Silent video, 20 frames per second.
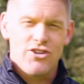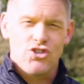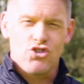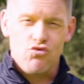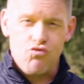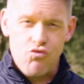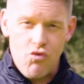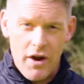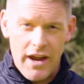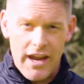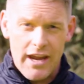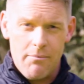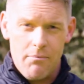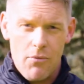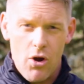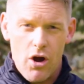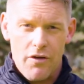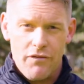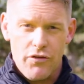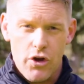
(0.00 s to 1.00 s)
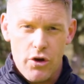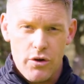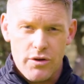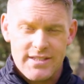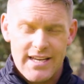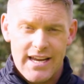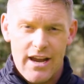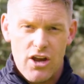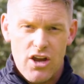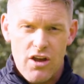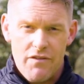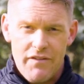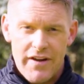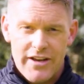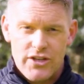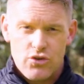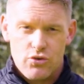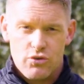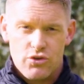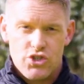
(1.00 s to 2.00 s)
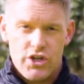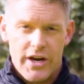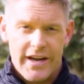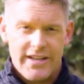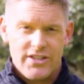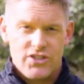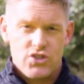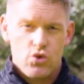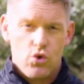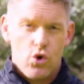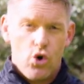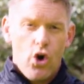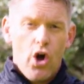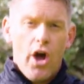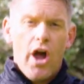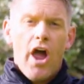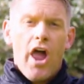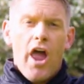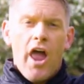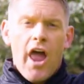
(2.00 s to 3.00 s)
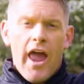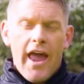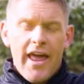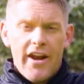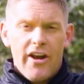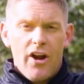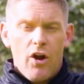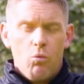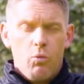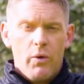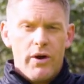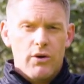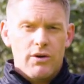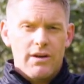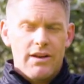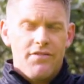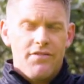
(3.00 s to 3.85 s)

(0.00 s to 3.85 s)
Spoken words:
dream of using a conventional chainsaw in an unwieldy